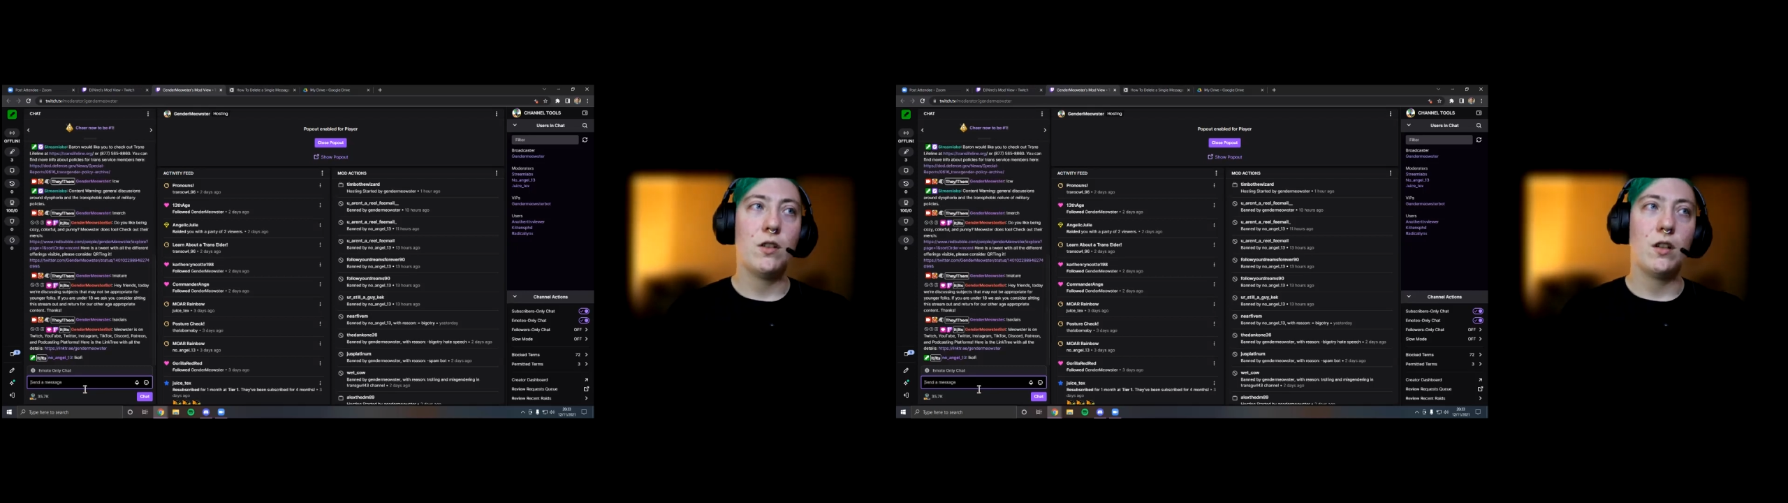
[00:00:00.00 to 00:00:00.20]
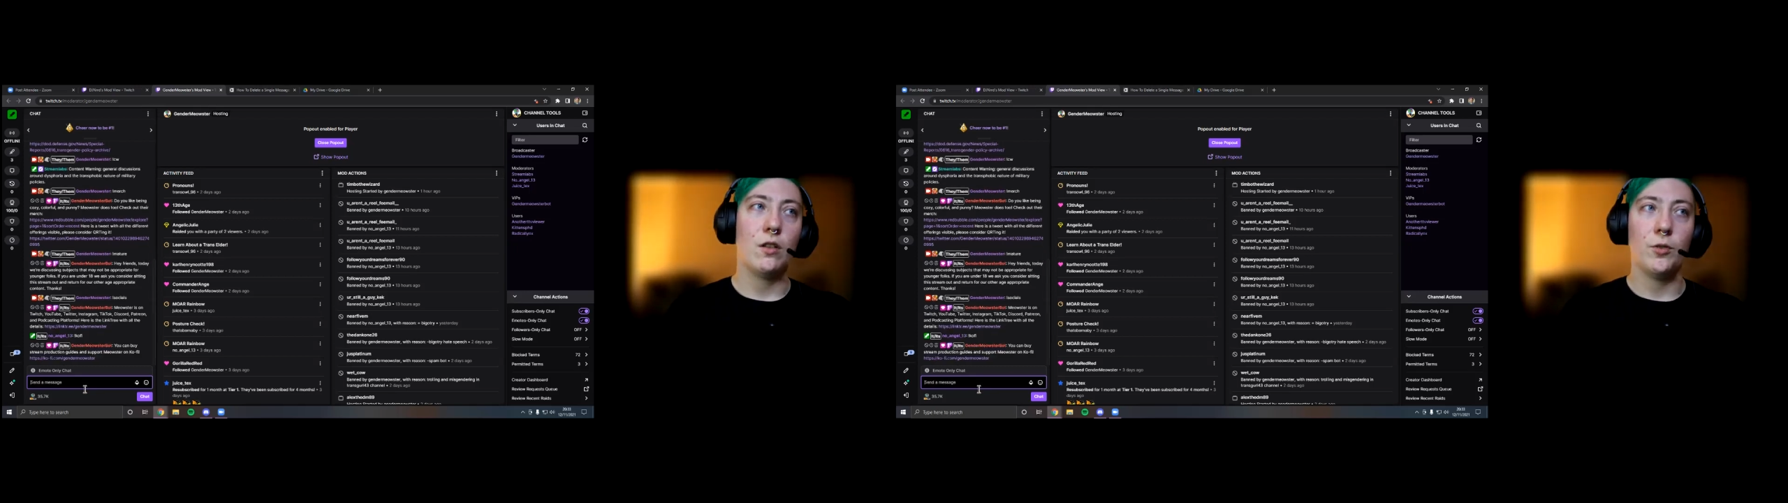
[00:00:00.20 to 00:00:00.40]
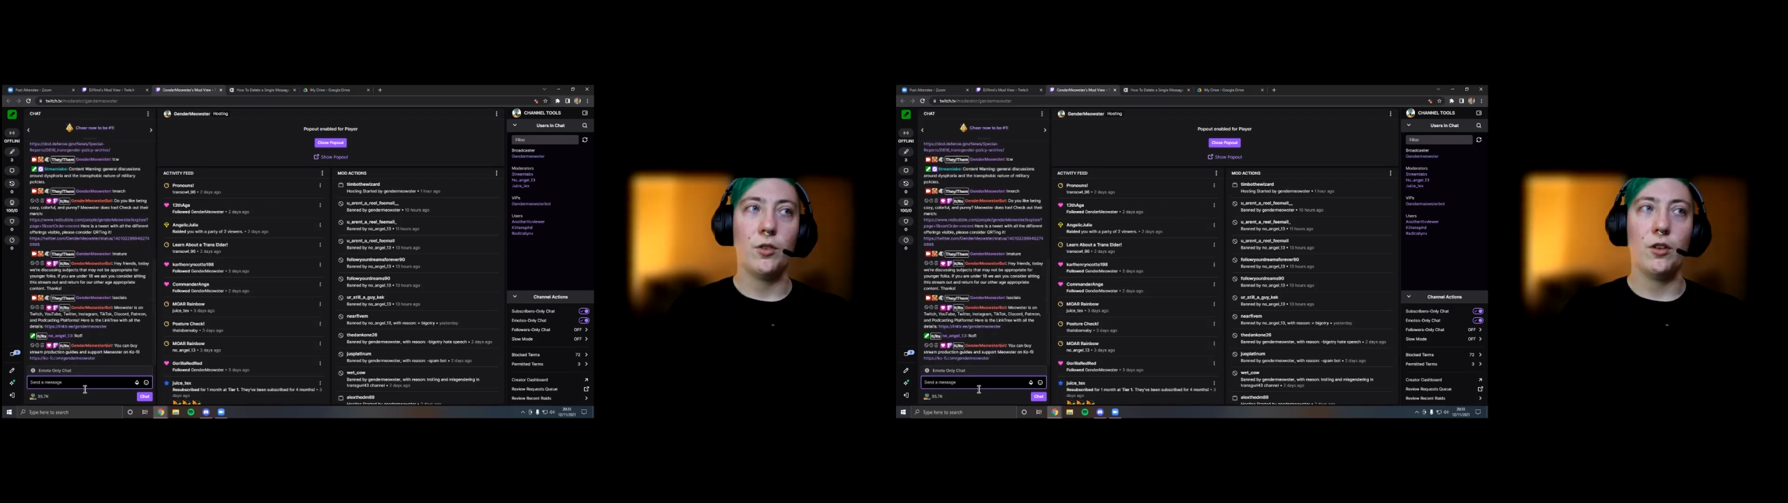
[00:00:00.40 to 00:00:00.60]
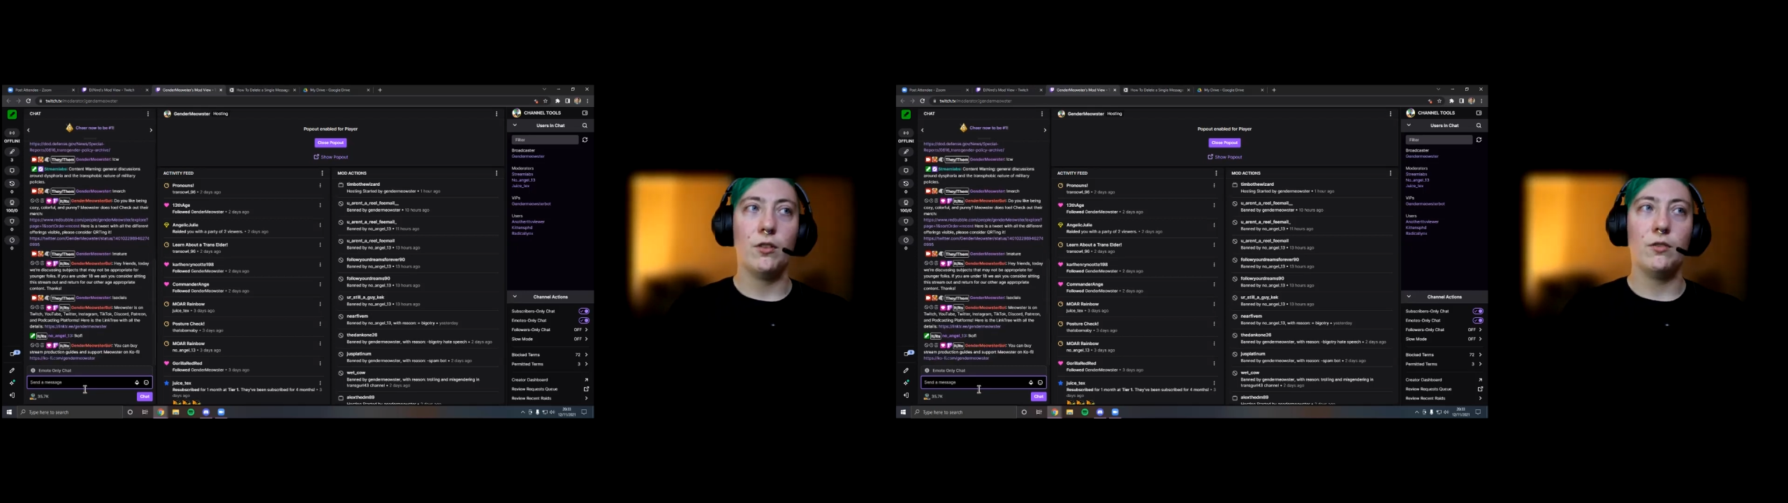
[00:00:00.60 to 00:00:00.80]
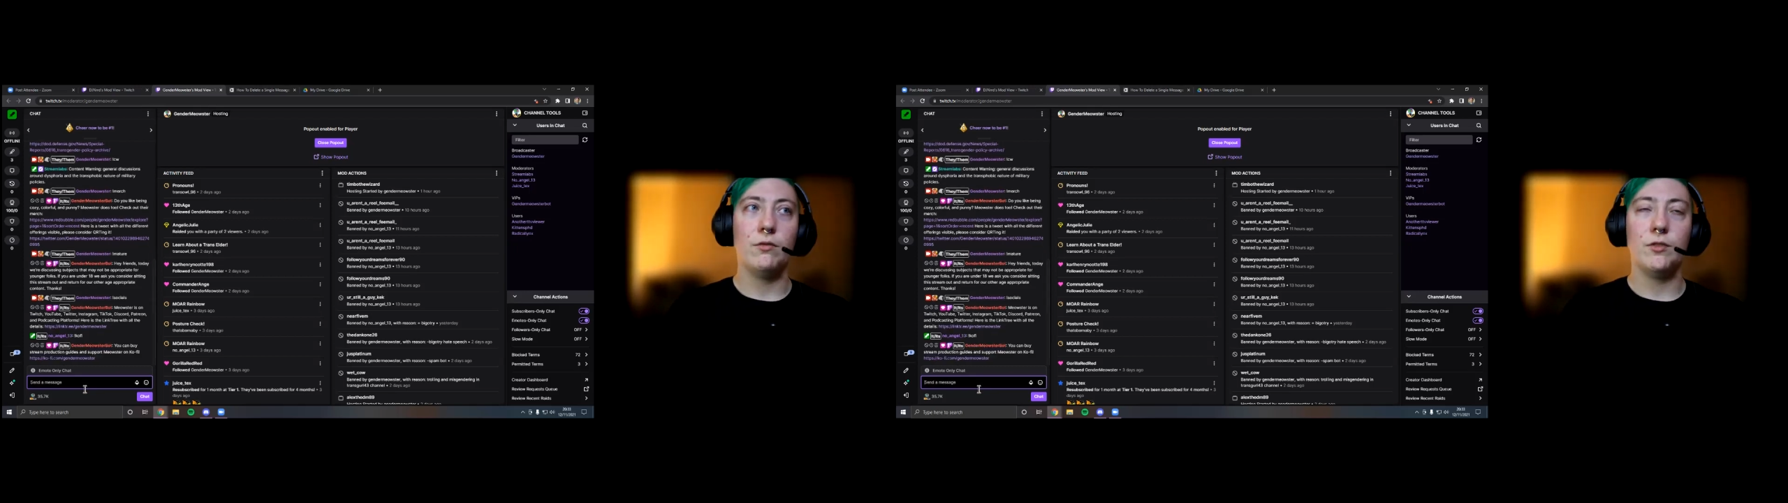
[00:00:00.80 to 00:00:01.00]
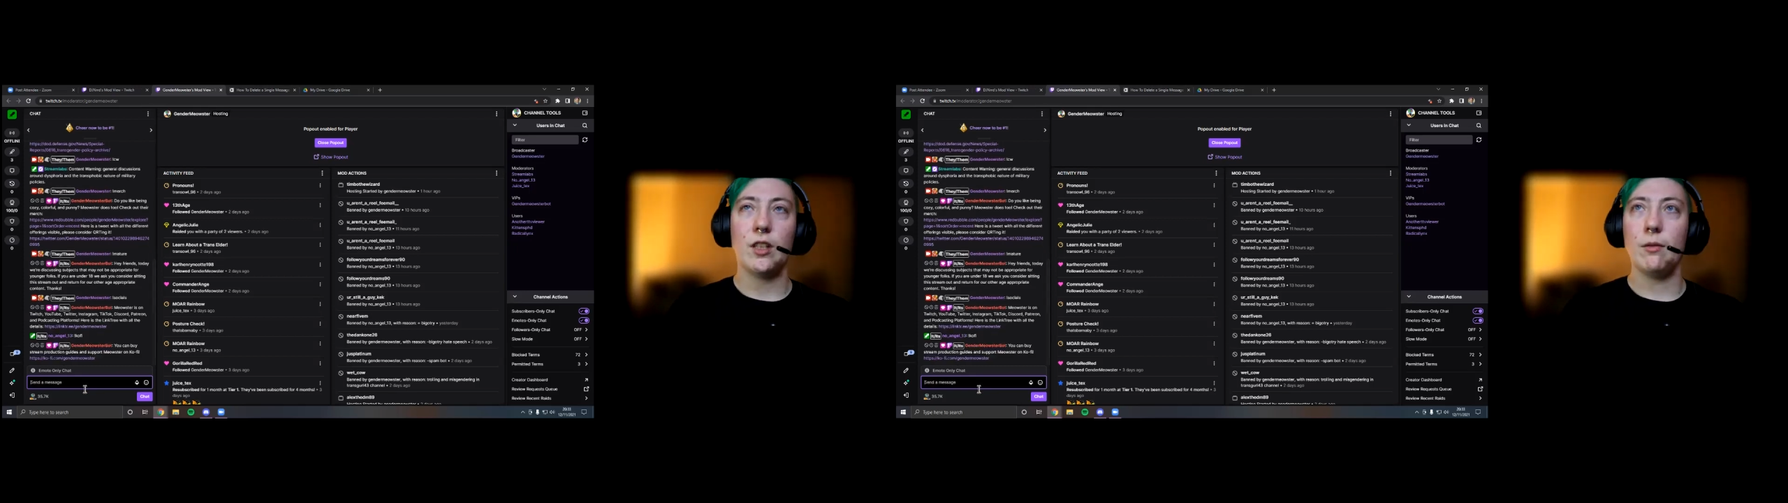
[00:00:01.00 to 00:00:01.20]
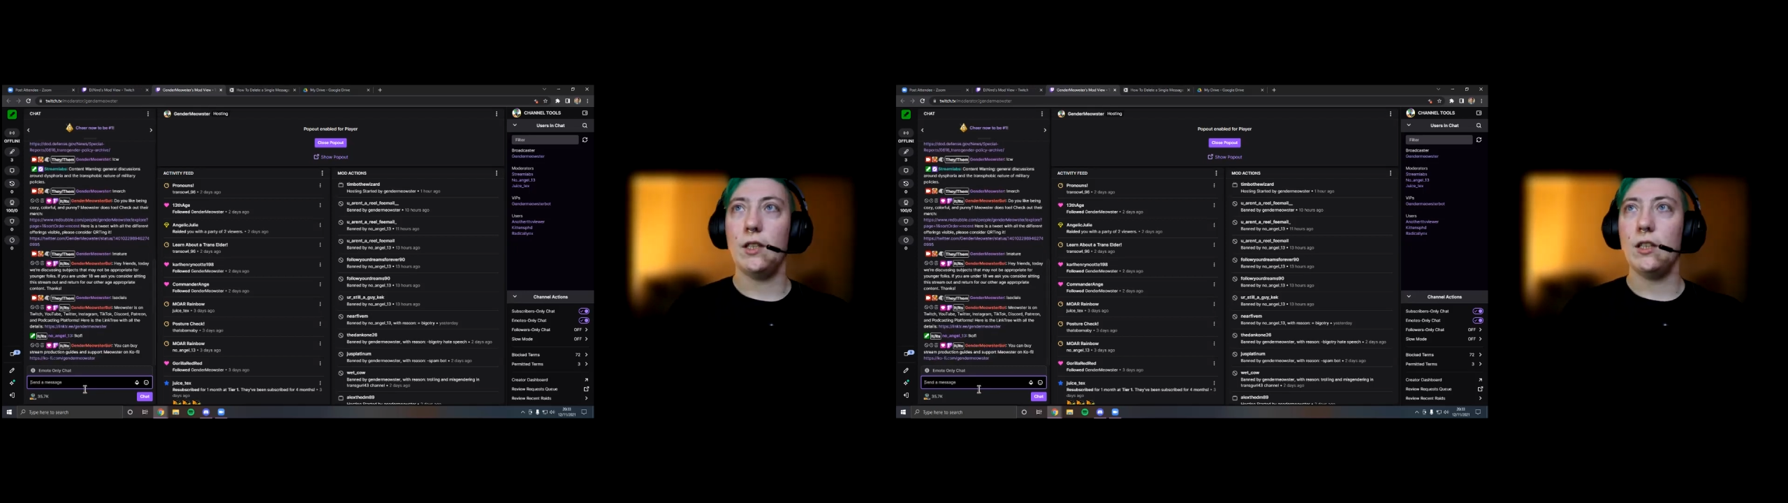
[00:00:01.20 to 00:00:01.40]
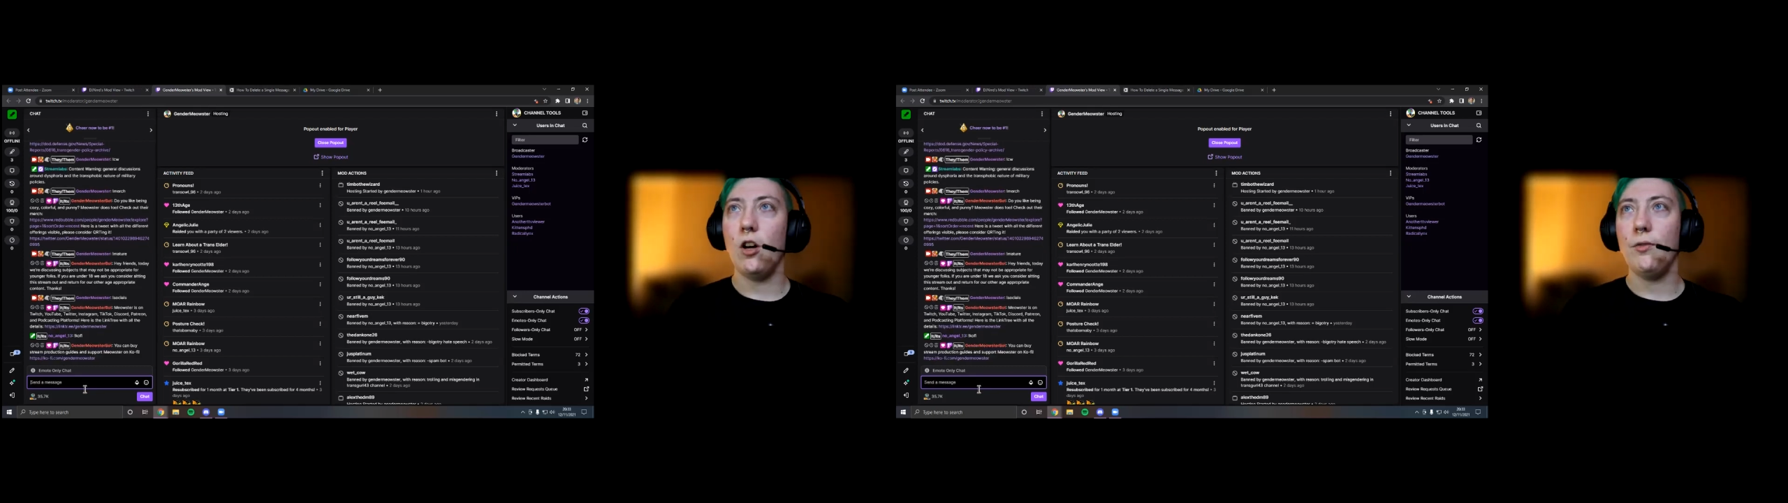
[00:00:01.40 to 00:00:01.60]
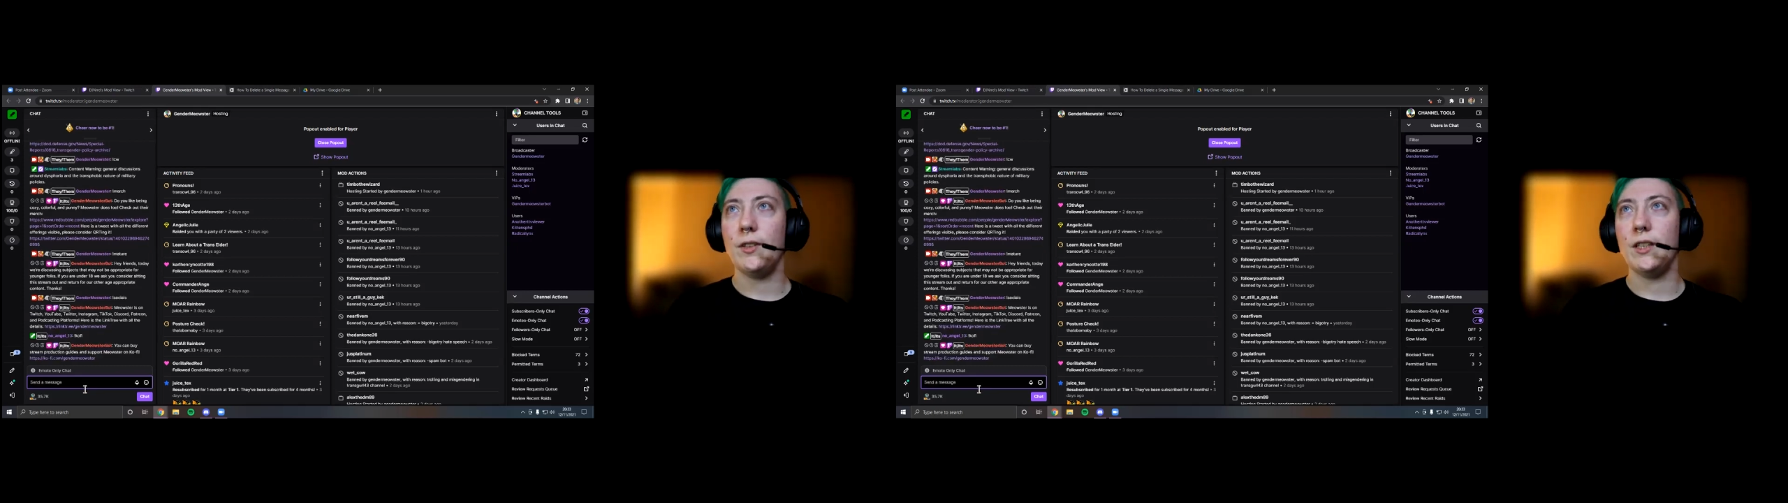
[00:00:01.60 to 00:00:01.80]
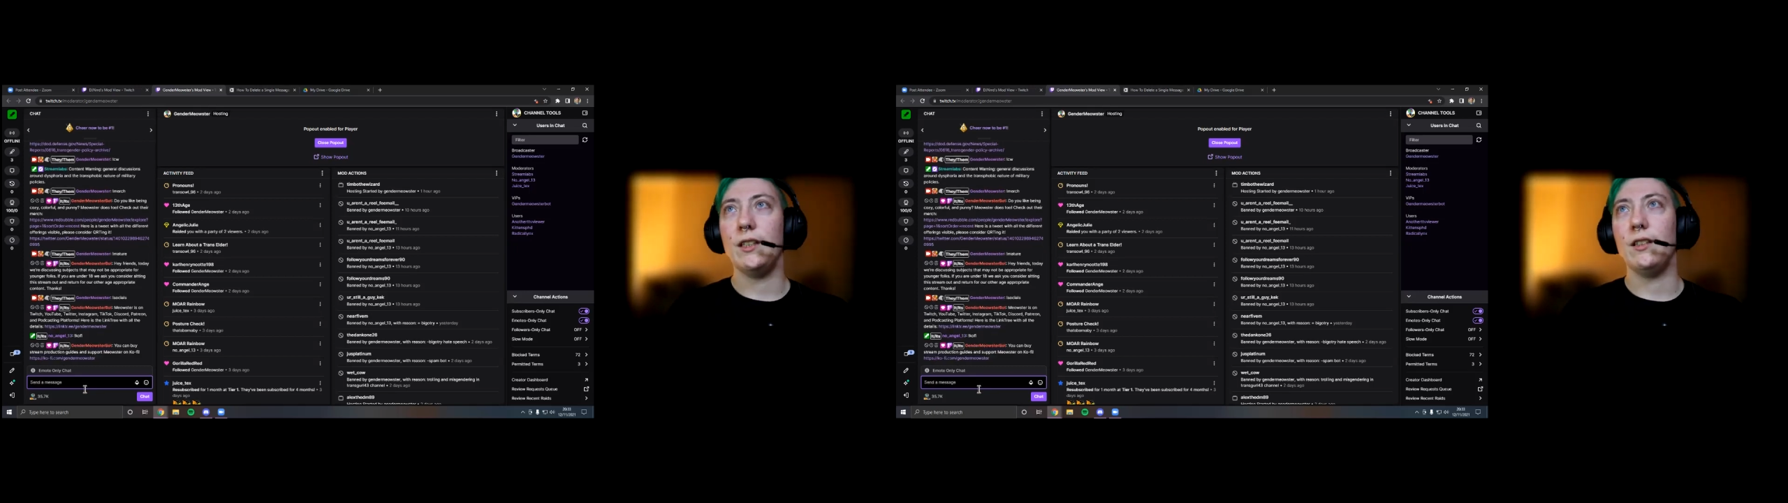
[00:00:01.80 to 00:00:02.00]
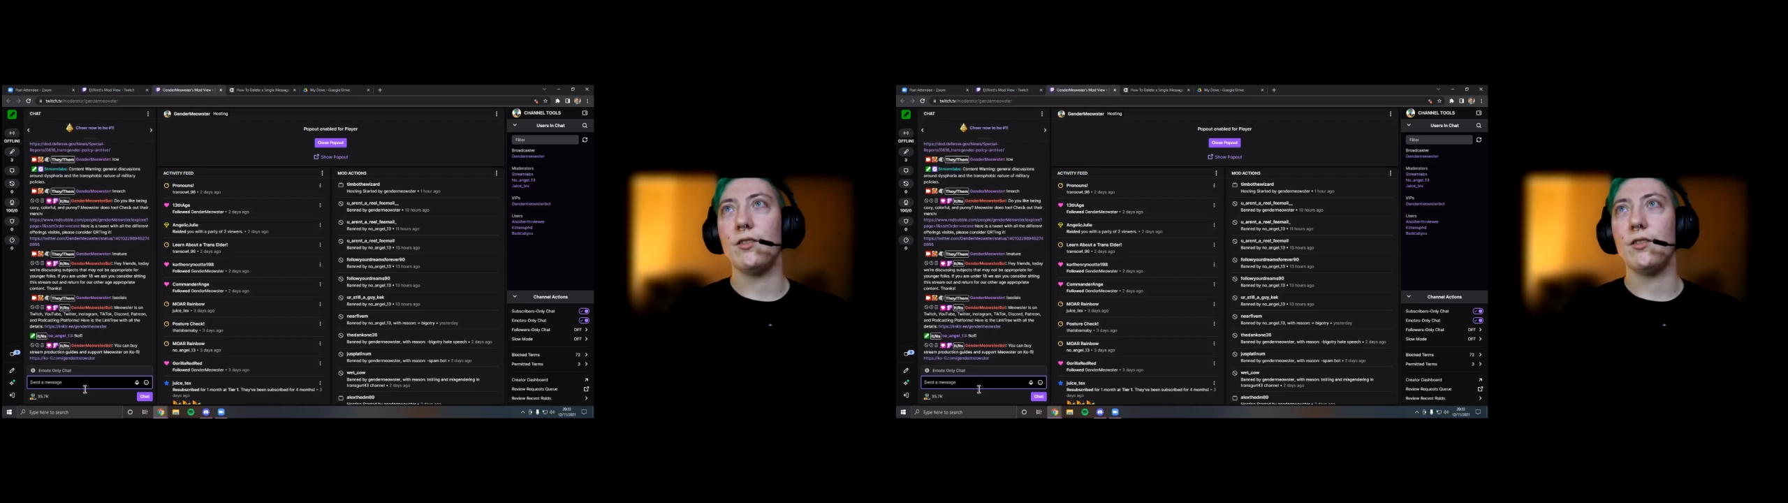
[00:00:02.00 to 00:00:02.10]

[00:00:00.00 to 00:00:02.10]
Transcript: you can also send me a coffee